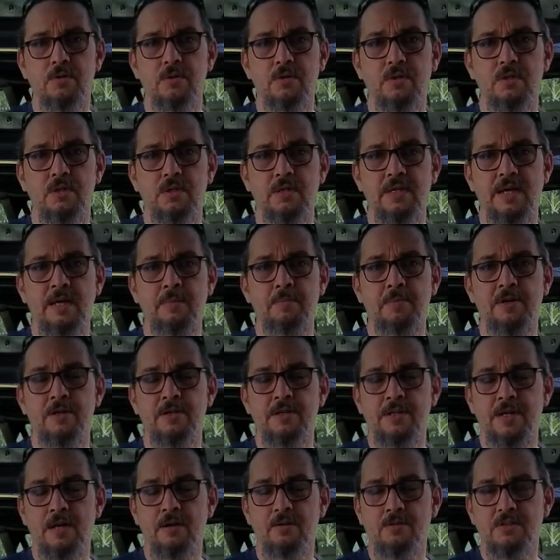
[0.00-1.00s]
The Dad Bear
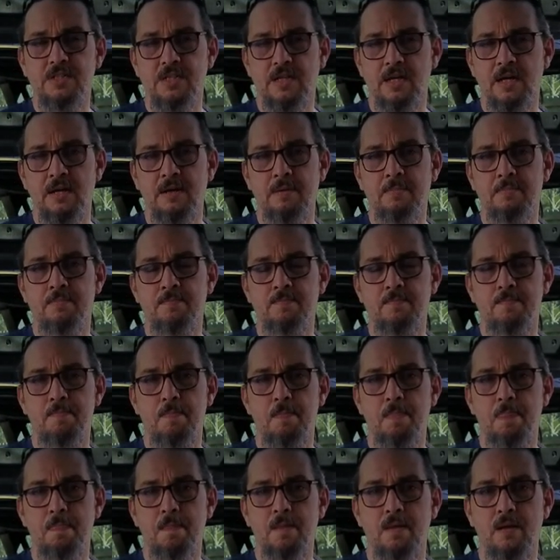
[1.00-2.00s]
Downtime
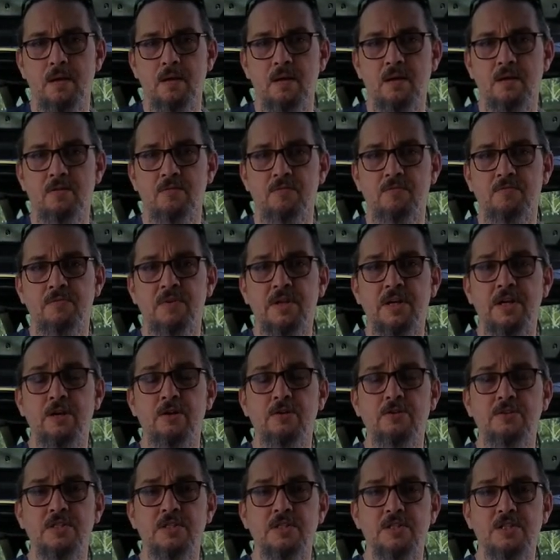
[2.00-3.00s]

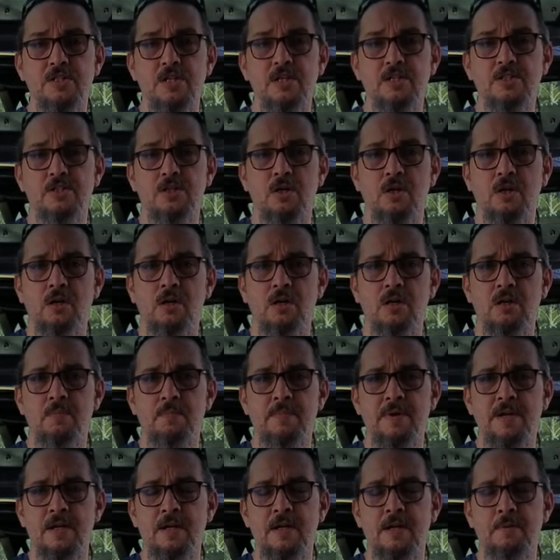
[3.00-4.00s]
videos and such are going to
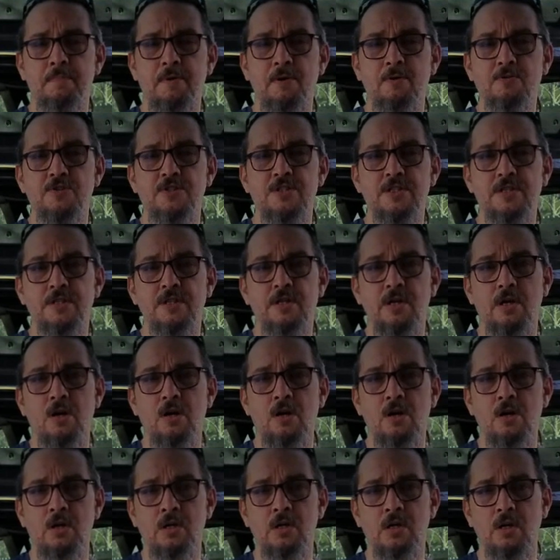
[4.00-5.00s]
be posted
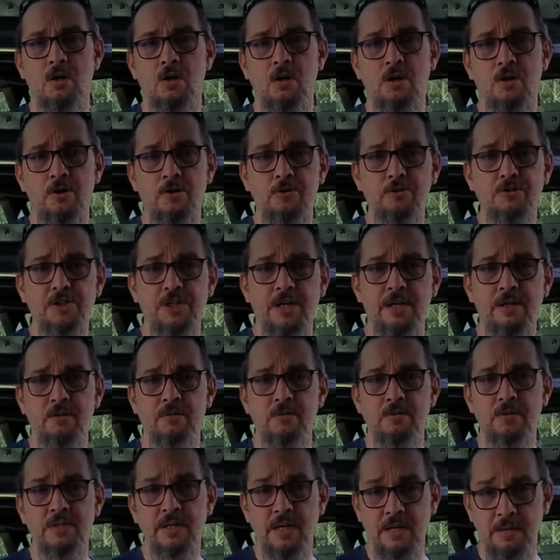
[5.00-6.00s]
on our new channel,
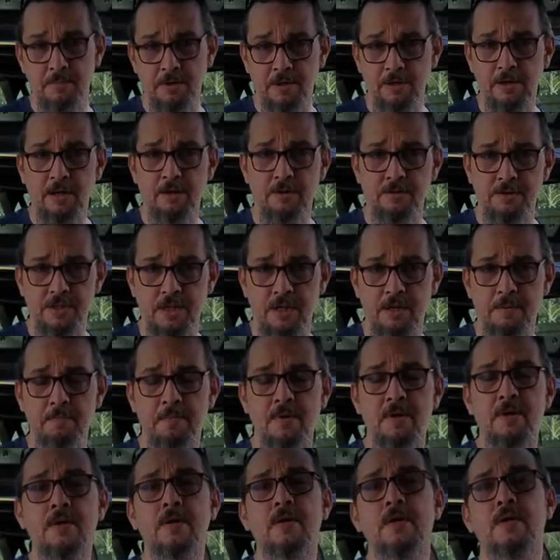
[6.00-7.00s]
Dad Bear Downtime,
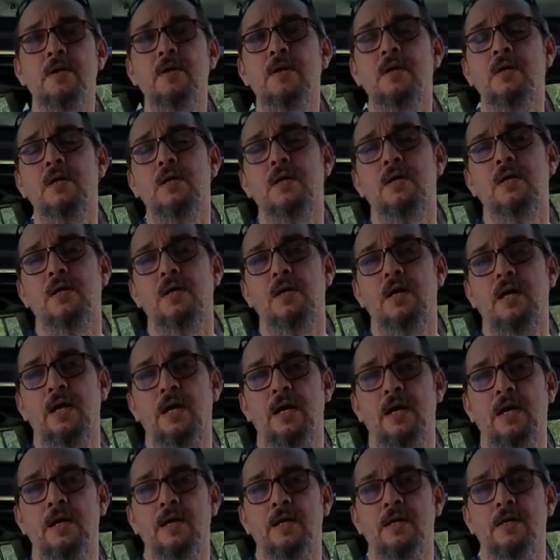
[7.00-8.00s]

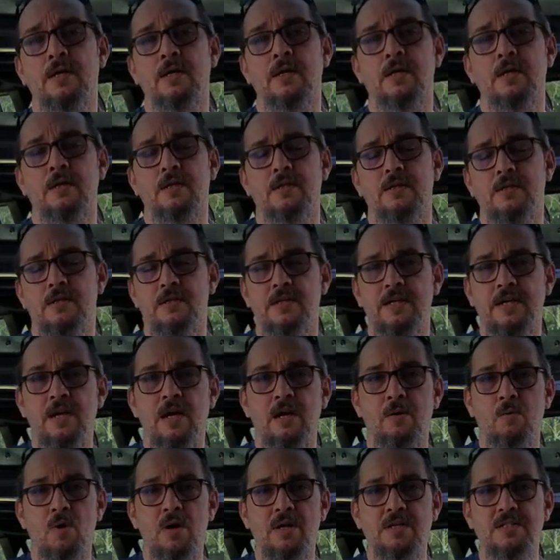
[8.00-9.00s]
and the
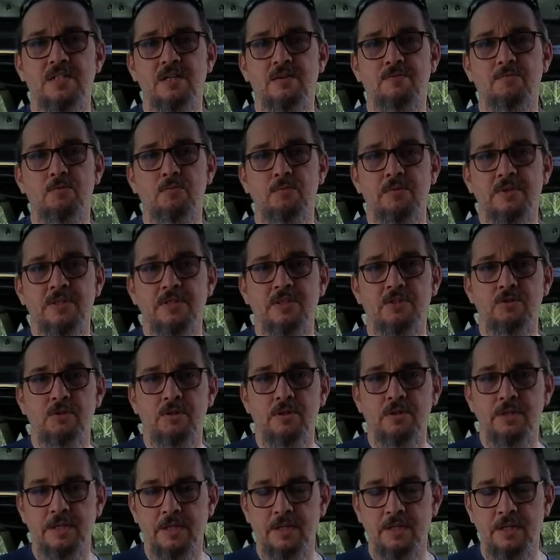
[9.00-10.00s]
DIY stuff will be
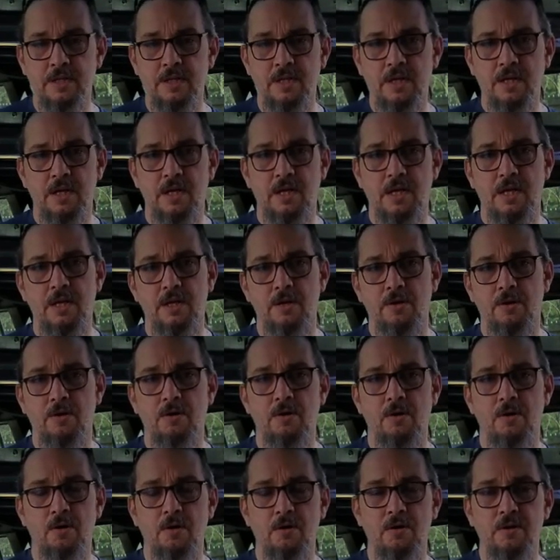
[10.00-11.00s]
strictly here
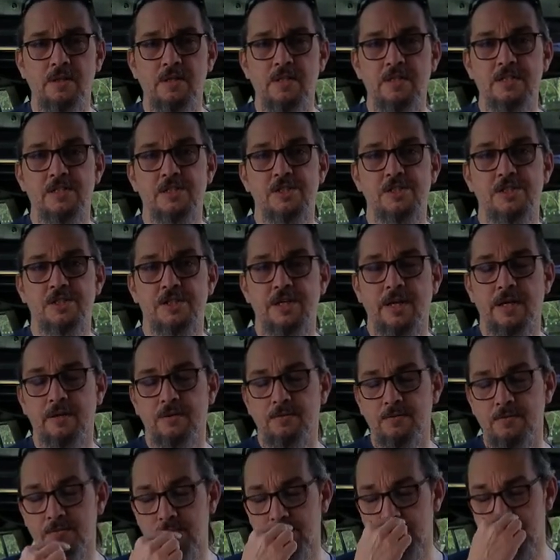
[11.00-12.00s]
on this
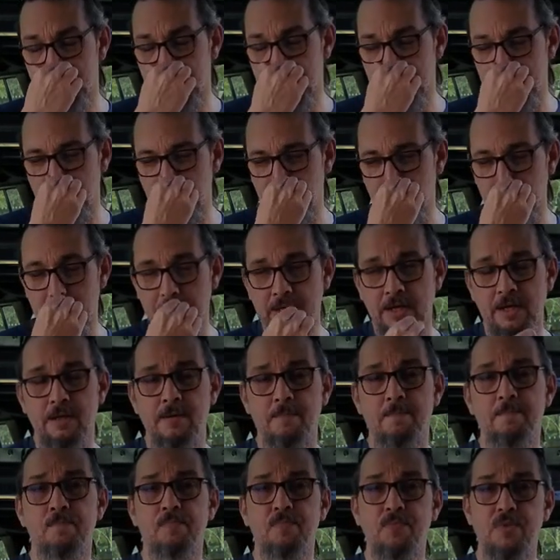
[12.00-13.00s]
channel, so that
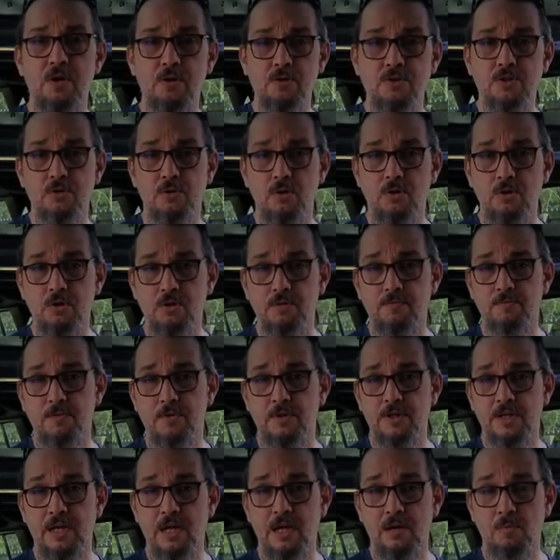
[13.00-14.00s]
those who are looking for
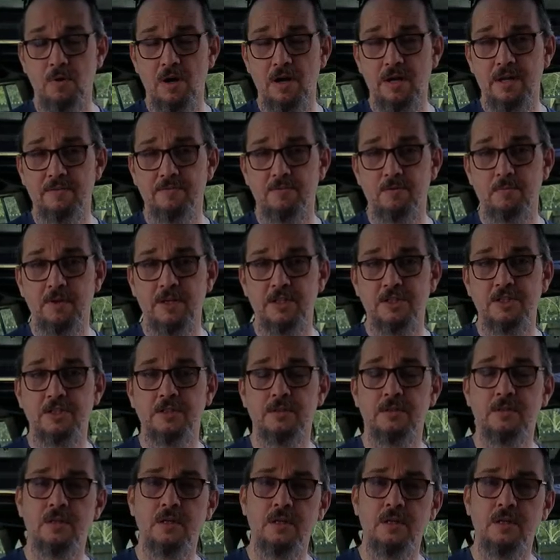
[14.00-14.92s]
DIY information